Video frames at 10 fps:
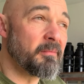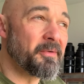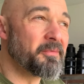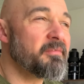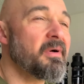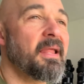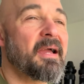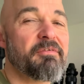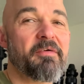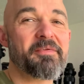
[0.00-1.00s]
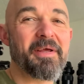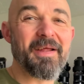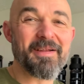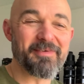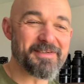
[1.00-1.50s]
I don't even like 50
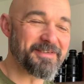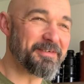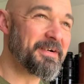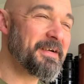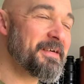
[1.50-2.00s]
that much, you know.